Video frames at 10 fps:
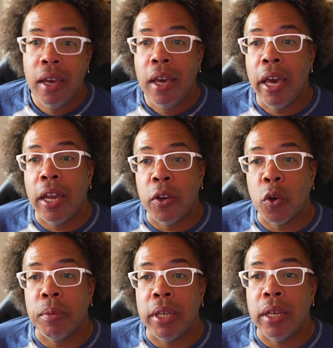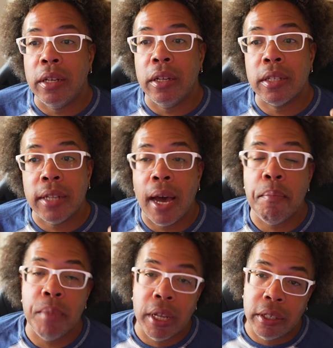And notably, it does not
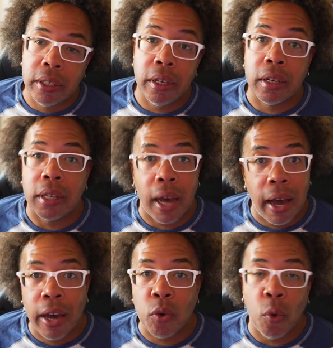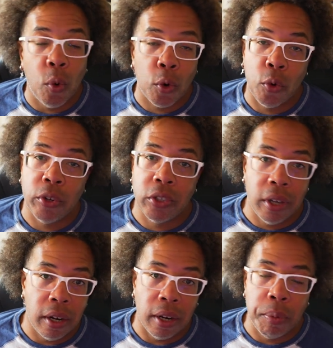mention God or
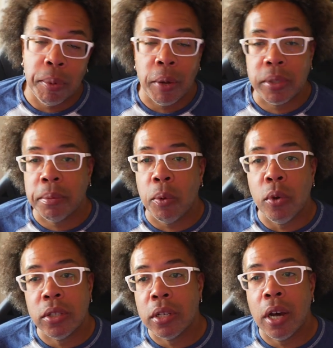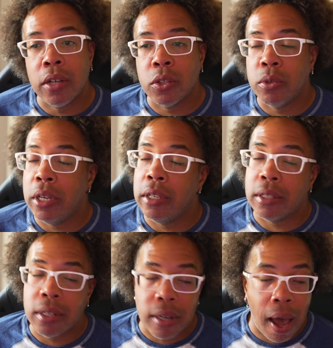Christianity. Like, people always tell me, what's in the Constitution? It is
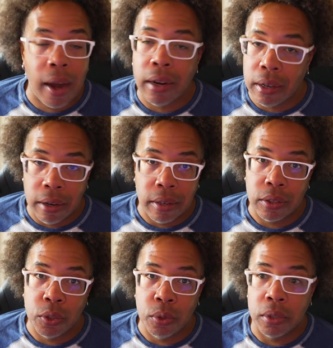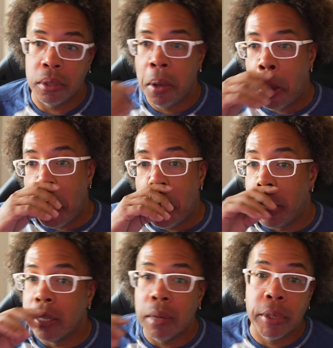not in the Constitution. It
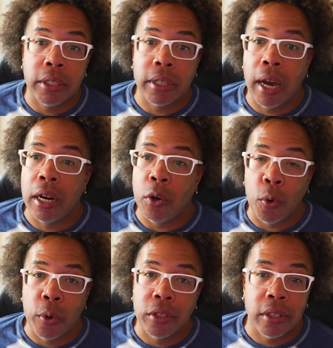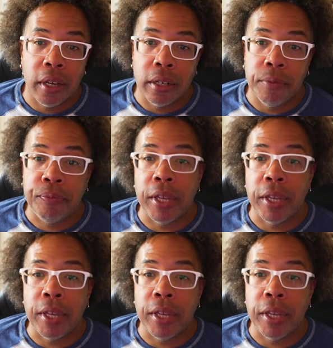does not mention God or Christianity.